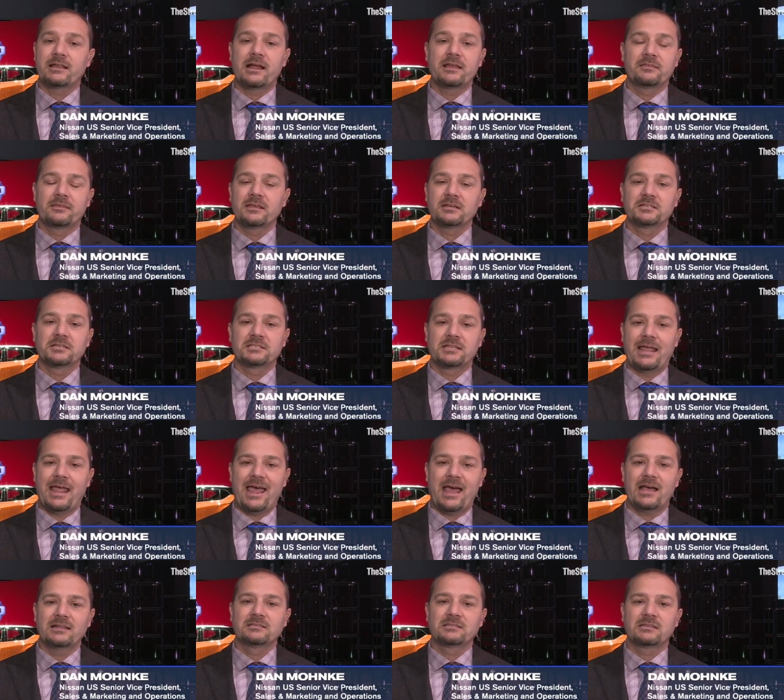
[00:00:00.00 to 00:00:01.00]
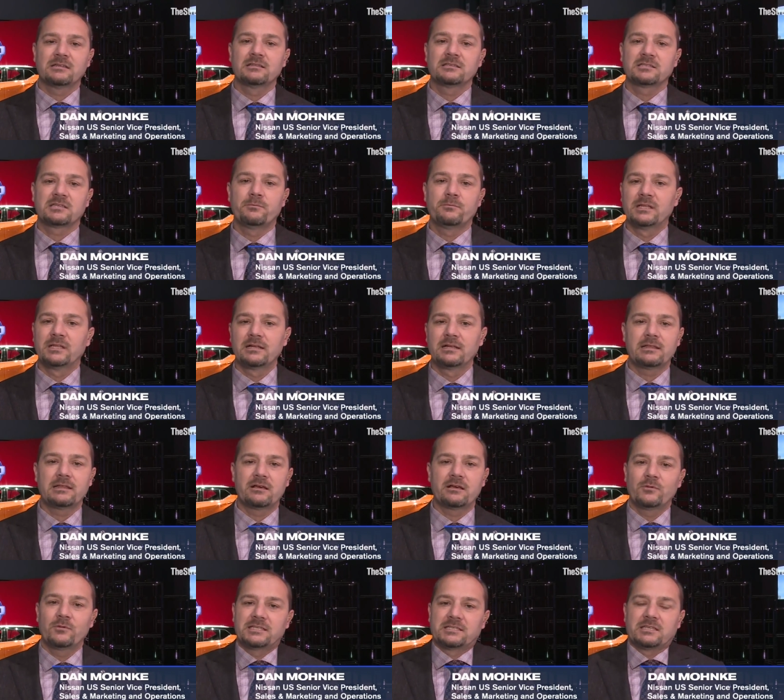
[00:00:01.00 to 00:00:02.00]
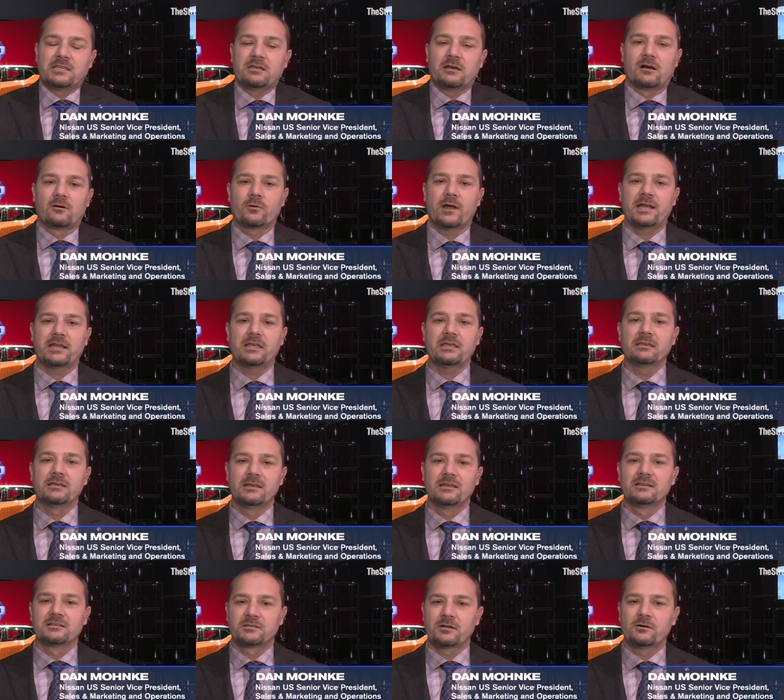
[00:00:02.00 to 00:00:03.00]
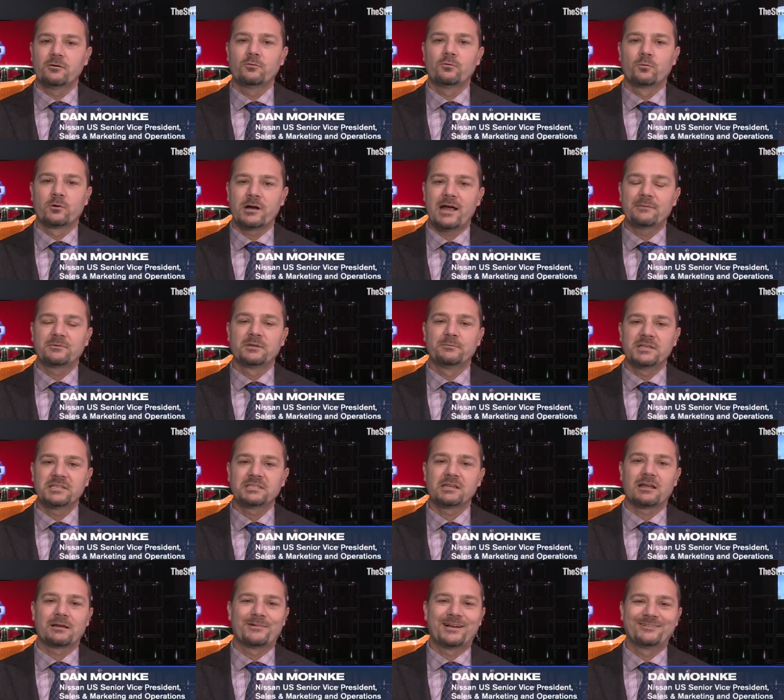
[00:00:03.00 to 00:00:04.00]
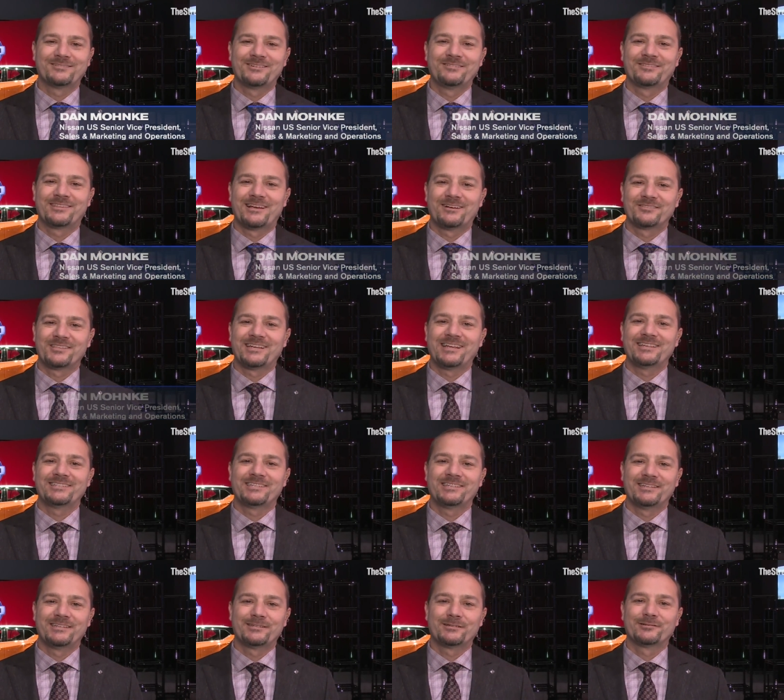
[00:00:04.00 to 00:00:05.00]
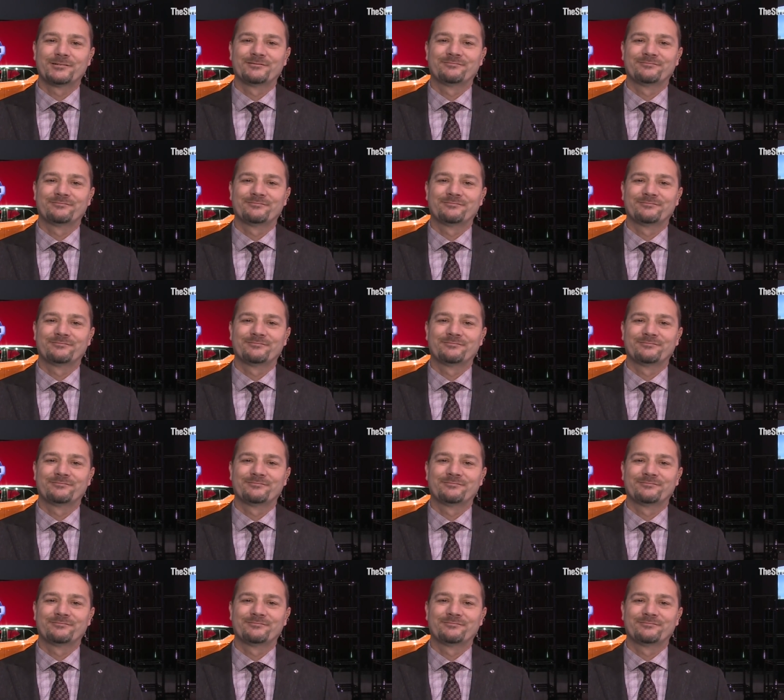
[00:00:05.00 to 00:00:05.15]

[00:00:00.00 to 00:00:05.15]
I think just adds to the stability that we see already. So we're optimistic about 2018.